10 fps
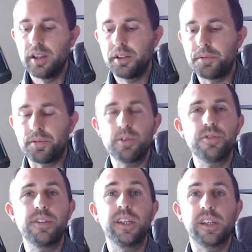The
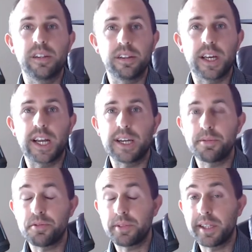first thing that
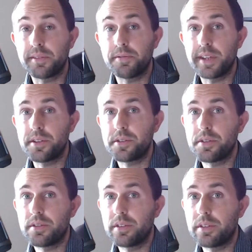happens when they
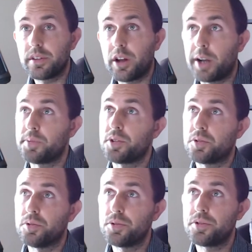face
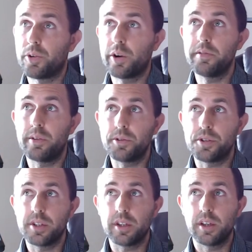obstacles or
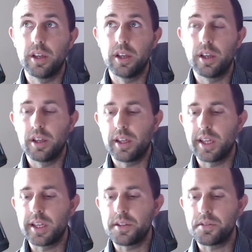adversity
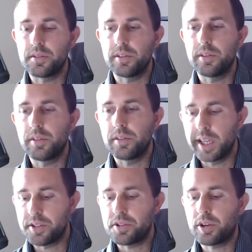is
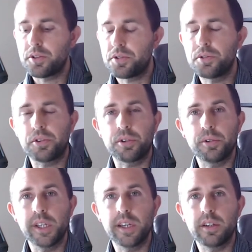they start to
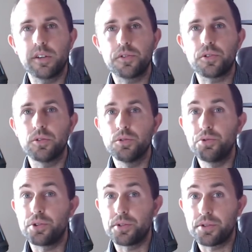create
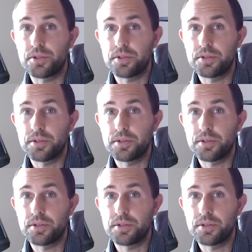solutions,